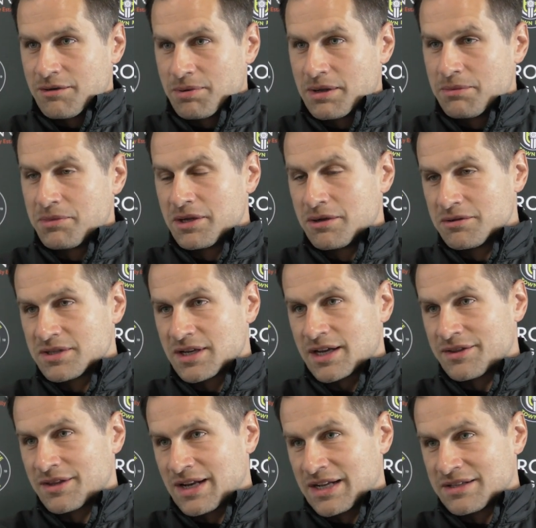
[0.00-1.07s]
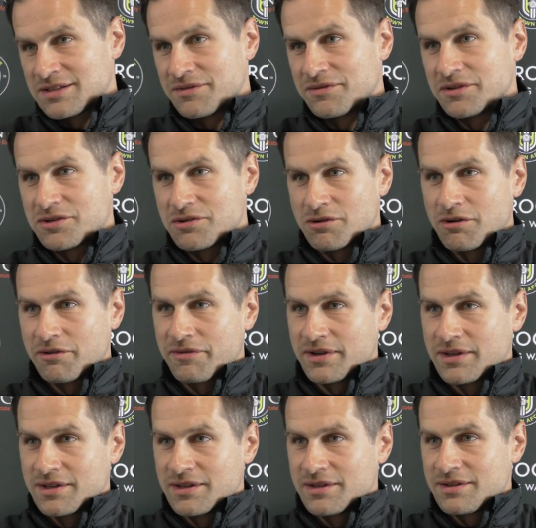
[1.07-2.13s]
bit of music and the lads lift the
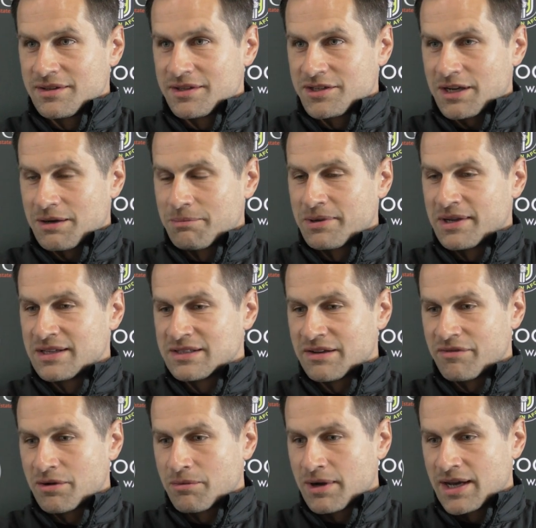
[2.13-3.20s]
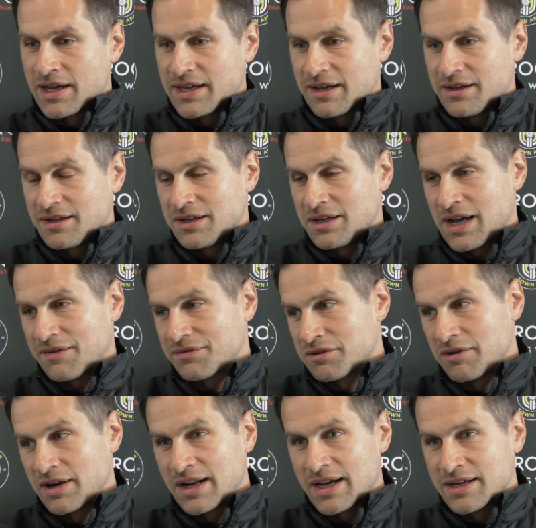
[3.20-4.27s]
trophy and the champagnes everywhere, you have
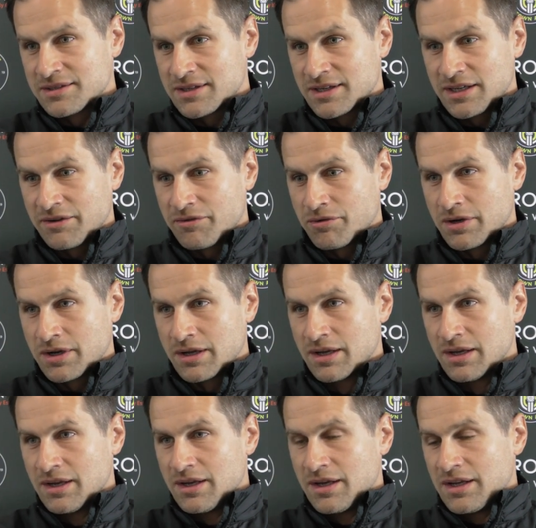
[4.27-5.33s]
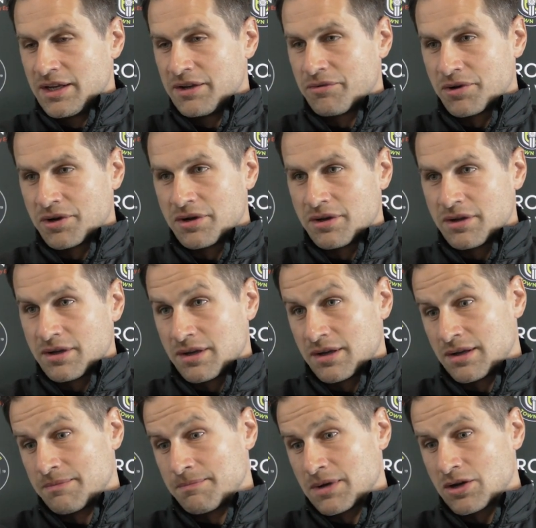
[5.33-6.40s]
to realise that you've won
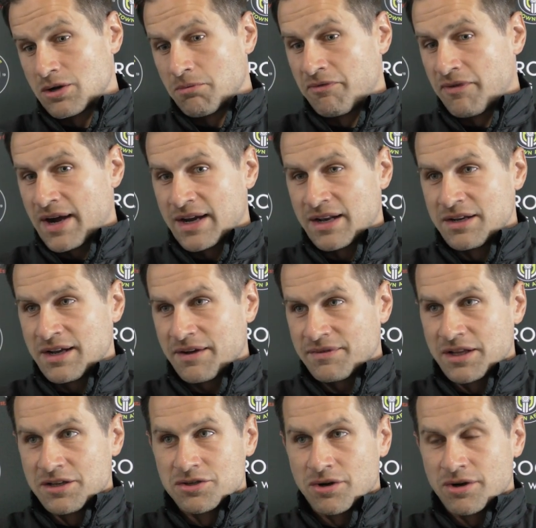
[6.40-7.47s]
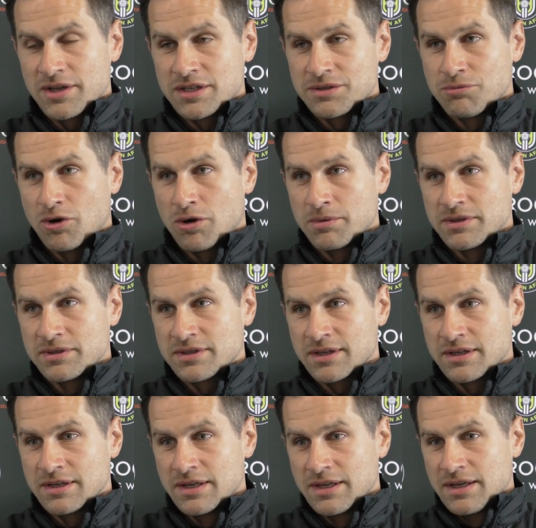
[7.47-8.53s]
a cup final and you have to enjoy these moments.
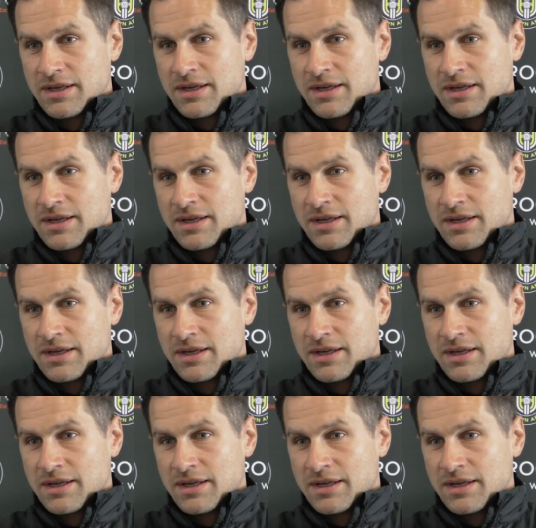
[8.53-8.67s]
And